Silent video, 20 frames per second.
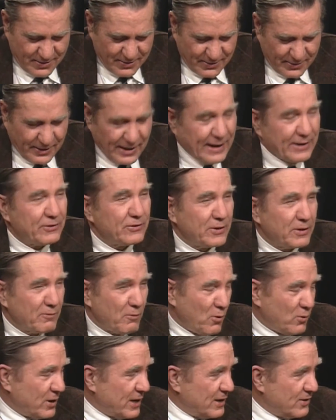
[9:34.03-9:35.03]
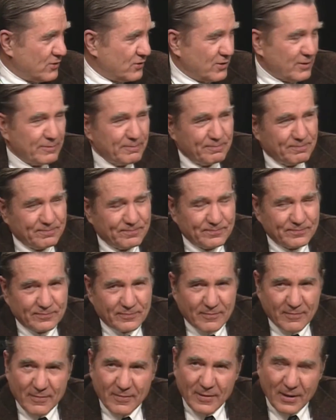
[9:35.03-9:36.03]
The Last Invocation.
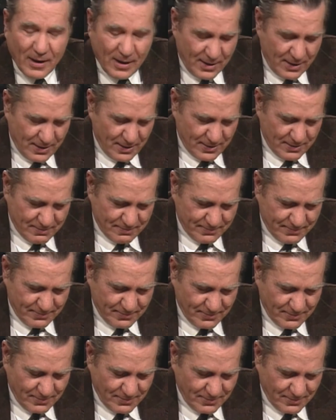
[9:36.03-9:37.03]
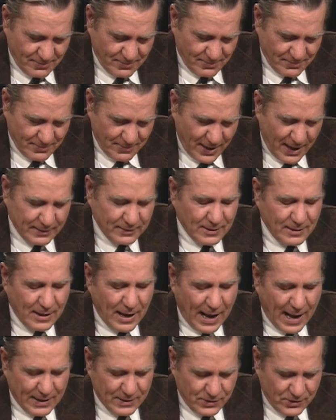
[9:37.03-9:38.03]
At the
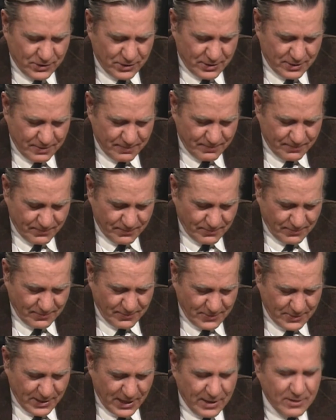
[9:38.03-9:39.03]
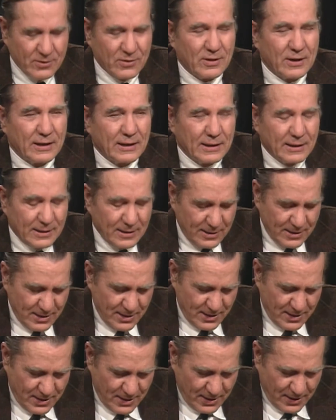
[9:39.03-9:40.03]
last, tenderly,
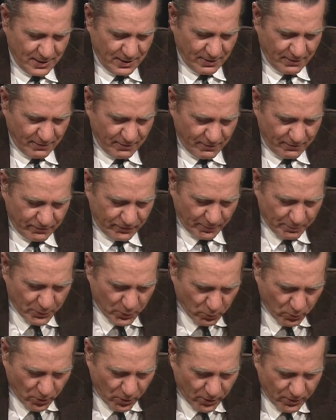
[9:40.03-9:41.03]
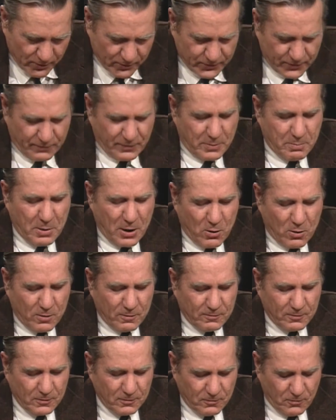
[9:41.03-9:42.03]
from the walls of the
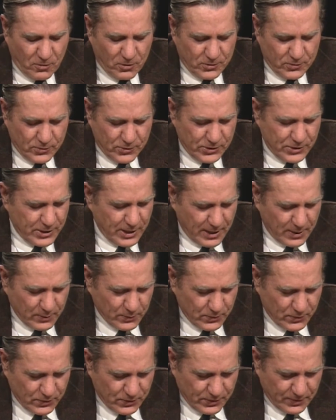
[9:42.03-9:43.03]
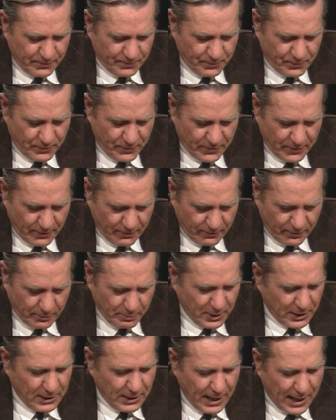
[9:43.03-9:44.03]
powerful fortressed house,
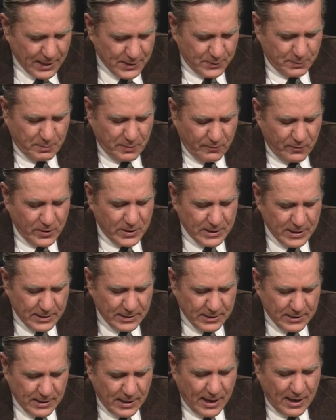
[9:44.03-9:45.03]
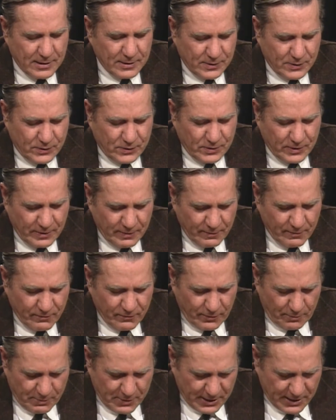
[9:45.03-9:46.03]
from the clasp of the knitted locks,
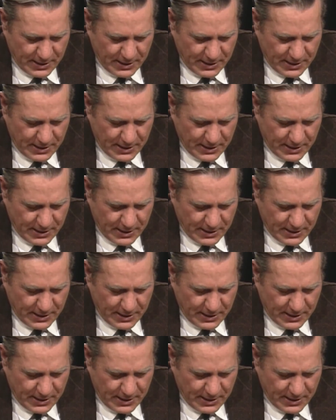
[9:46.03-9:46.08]
from